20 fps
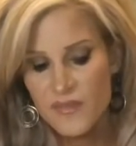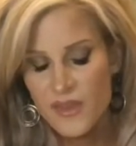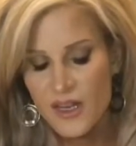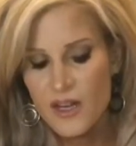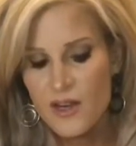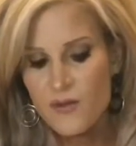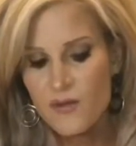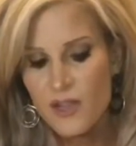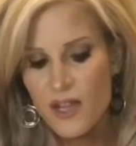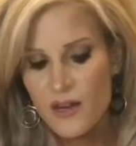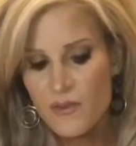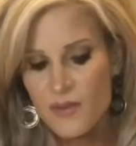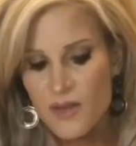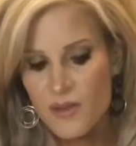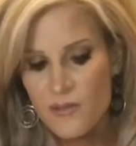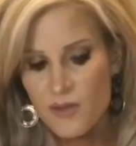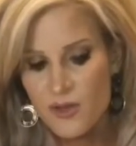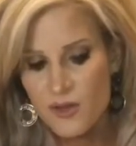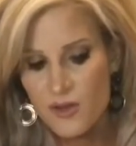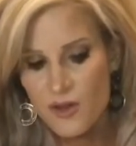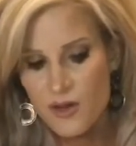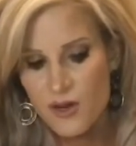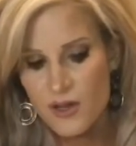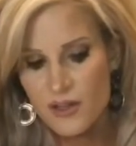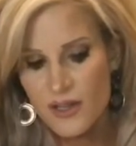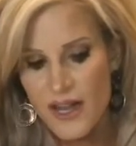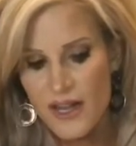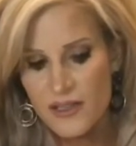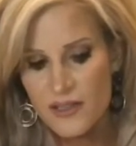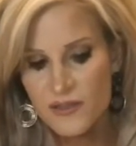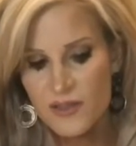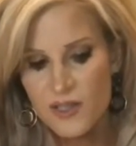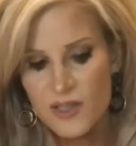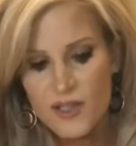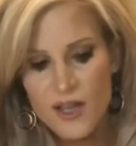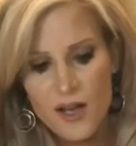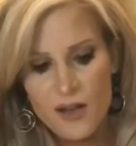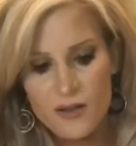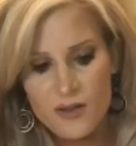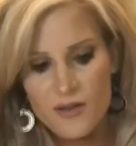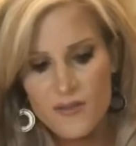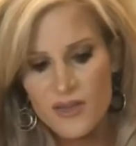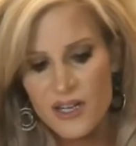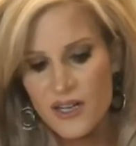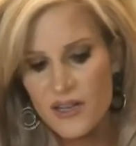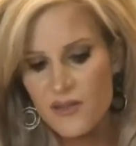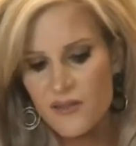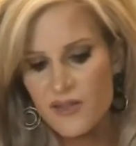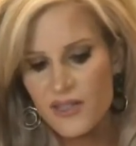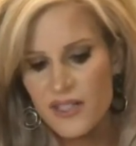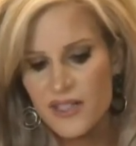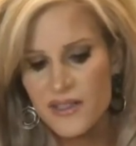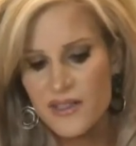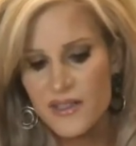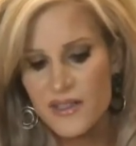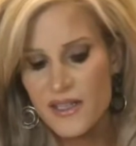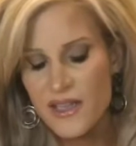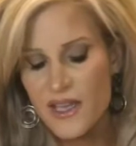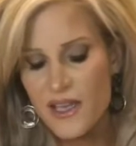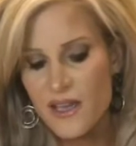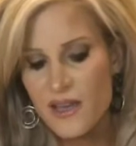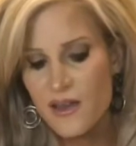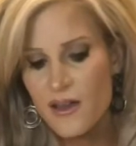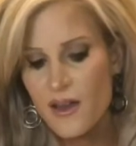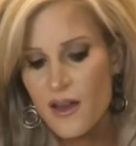I know a lot of people are lactose intolerant, but I didn't really see